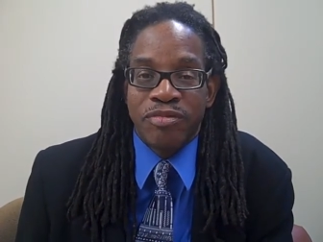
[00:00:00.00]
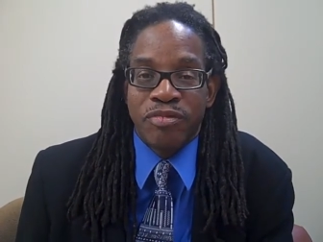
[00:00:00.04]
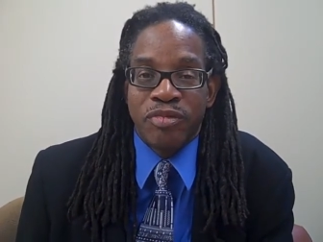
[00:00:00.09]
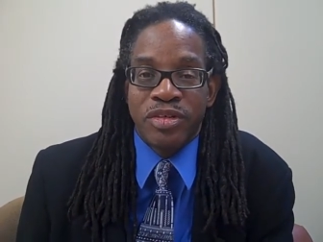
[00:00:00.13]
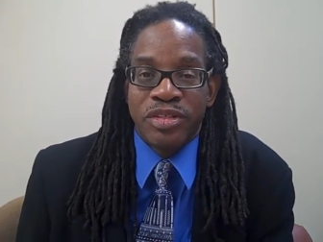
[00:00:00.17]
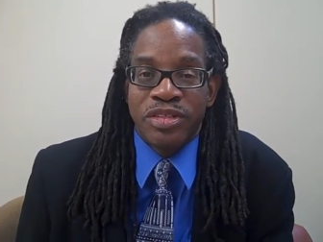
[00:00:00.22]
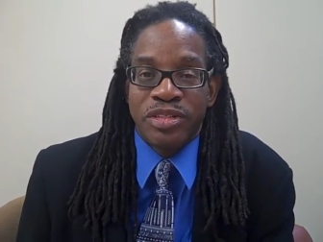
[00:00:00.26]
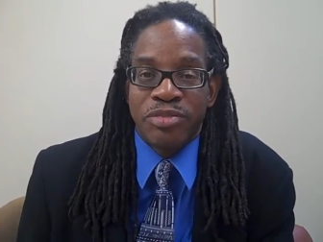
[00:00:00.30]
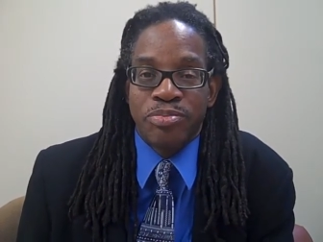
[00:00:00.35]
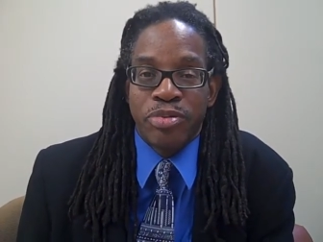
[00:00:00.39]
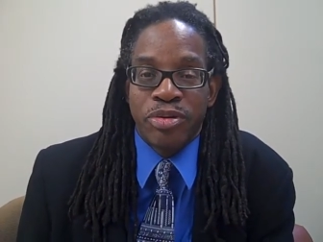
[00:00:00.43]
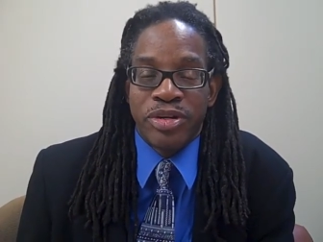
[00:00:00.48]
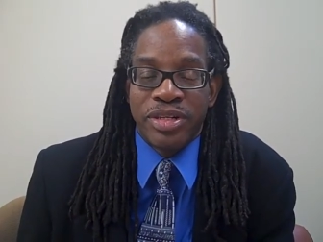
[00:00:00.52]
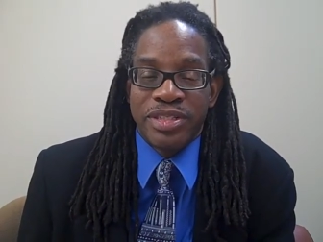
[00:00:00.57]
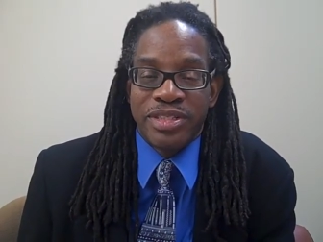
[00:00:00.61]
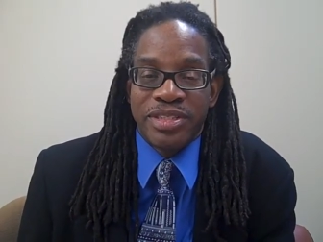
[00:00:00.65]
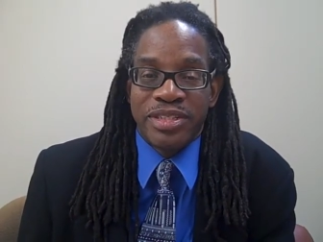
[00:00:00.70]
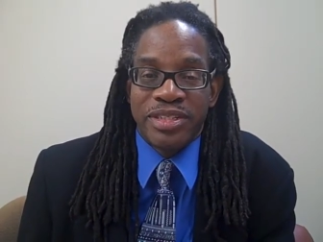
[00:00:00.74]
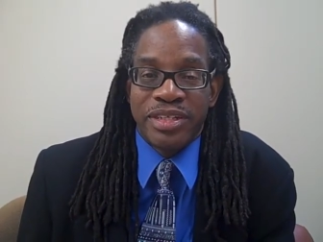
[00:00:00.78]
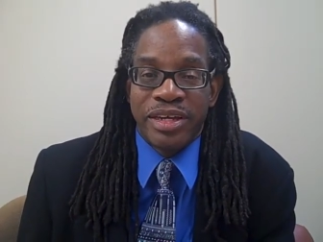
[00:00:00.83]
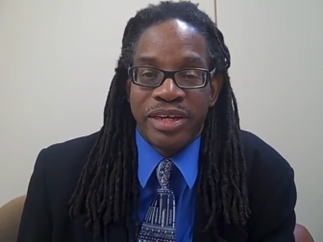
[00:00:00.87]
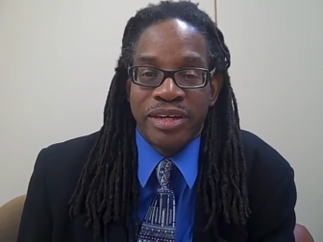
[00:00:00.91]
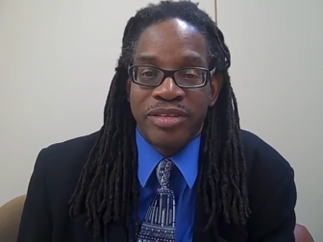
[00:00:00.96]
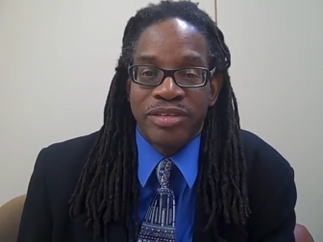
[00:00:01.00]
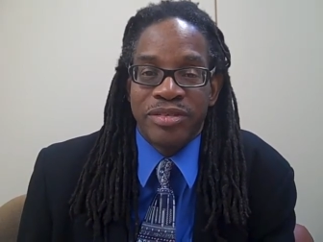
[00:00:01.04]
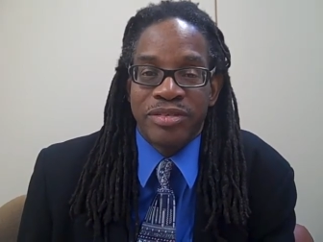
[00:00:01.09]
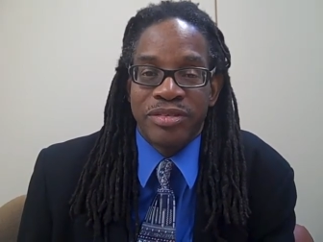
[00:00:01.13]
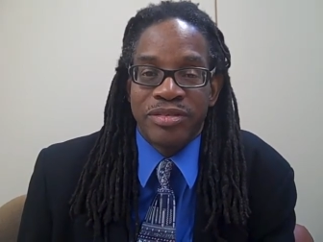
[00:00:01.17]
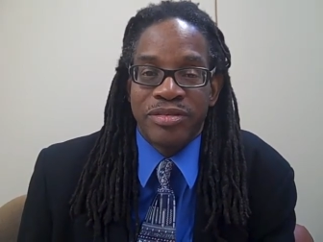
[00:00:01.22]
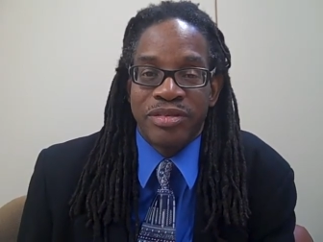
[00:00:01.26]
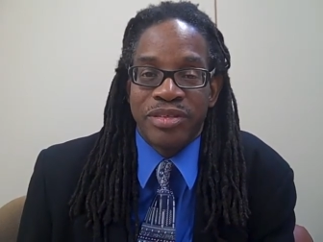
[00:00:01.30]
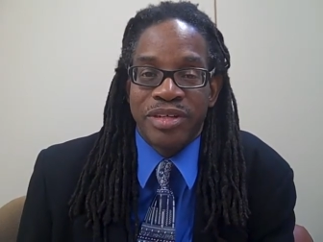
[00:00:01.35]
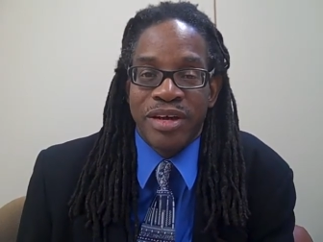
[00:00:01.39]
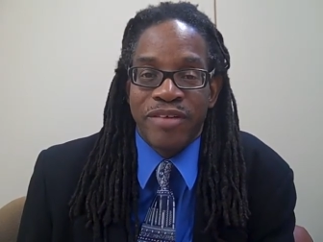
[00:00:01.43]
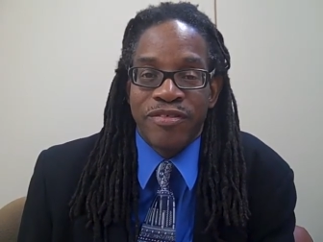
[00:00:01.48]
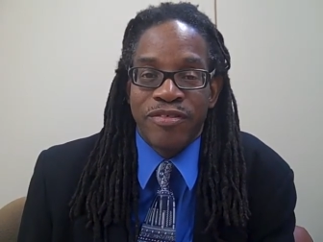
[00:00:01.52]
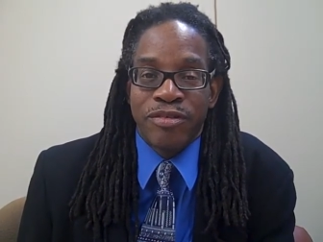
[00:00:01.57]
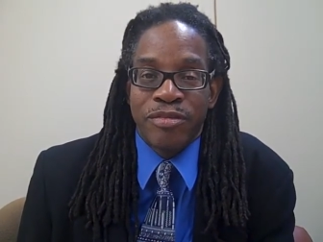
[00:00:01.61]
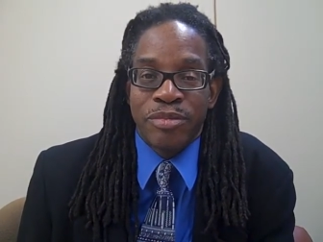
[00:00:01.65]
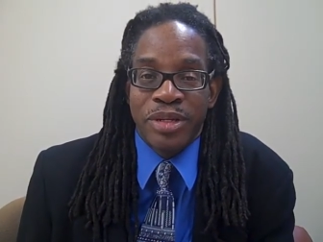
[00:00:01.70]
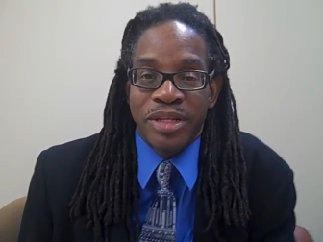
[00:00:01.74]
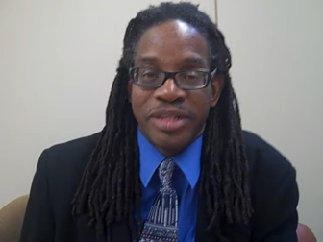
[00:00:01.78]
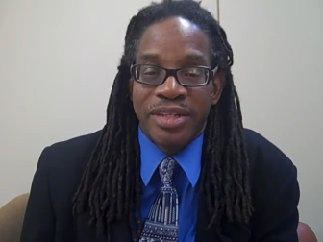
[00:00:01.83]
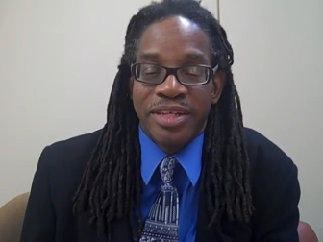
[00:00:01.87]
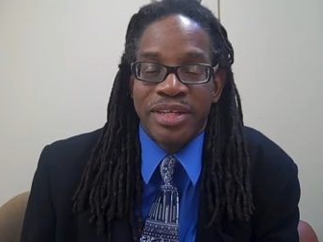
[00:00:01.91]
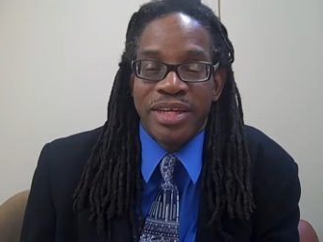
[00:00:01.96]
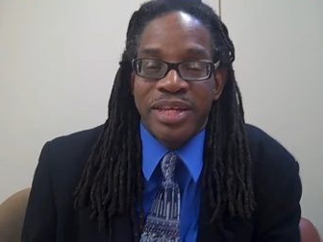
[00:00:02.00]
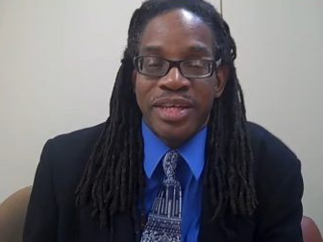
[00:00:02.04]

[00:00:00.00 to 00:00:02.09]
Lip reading: which brings together government